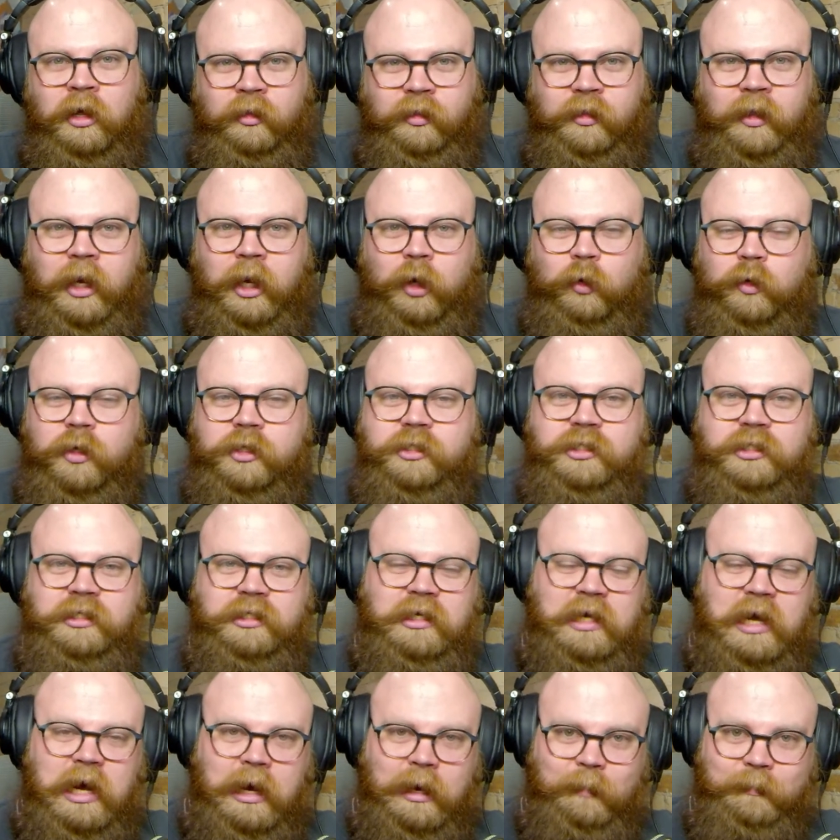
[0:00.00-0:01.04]
than I was to
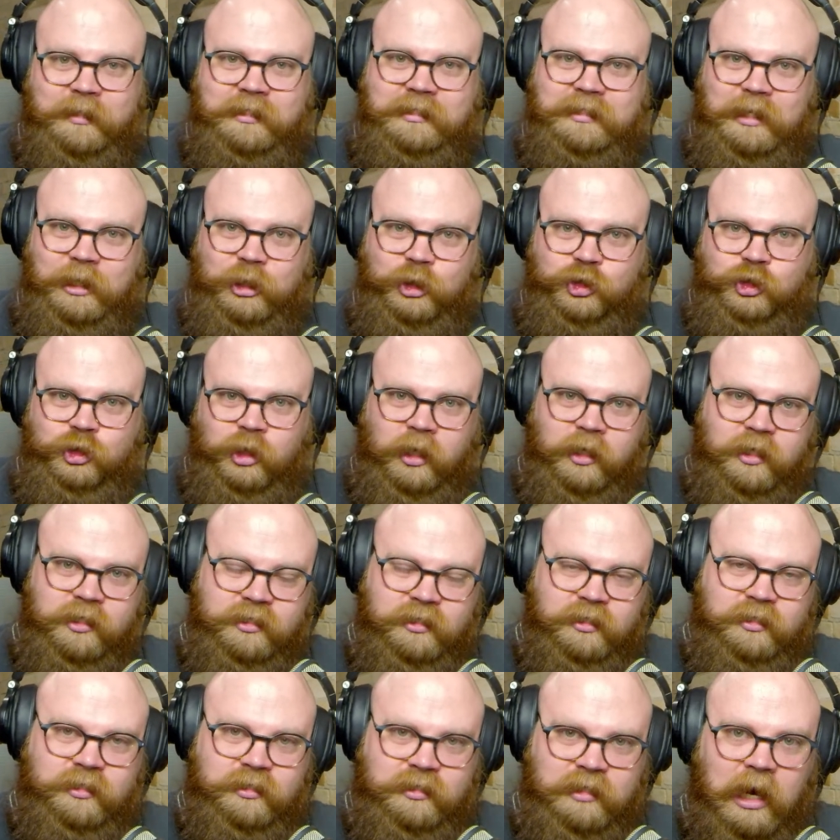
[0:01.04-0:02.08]
commentate
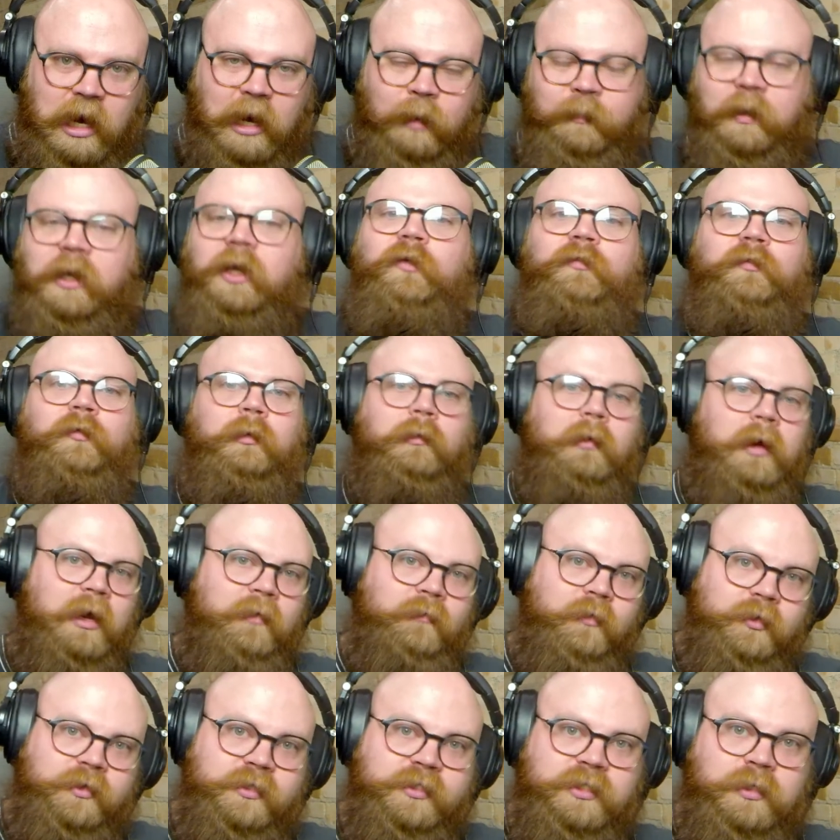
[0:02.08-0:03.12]
Genesis Top 8 for
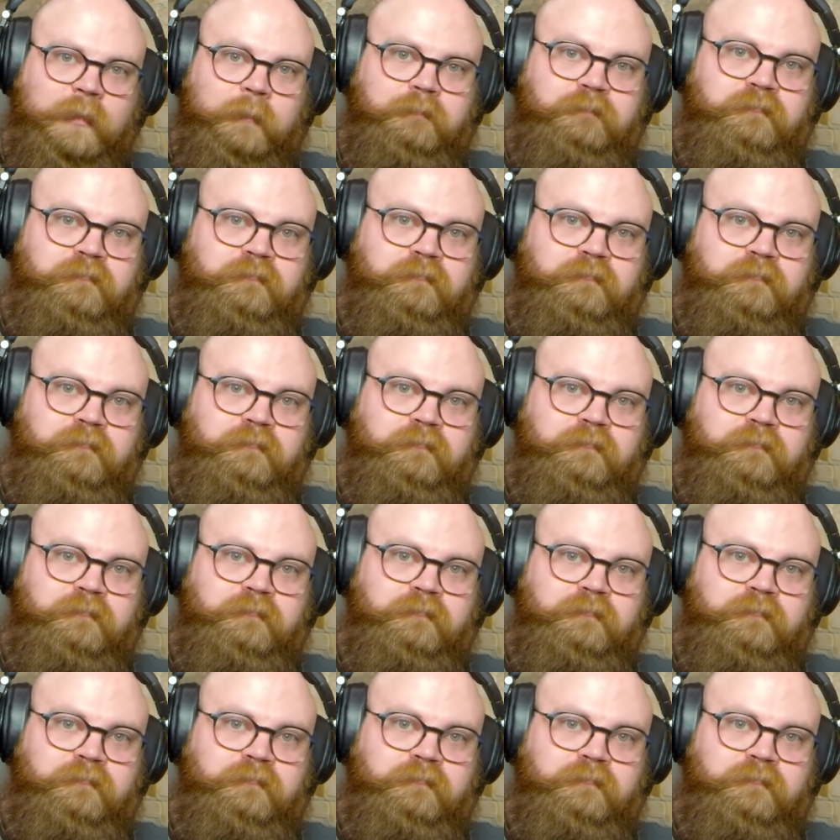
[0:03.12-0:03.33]
Rivals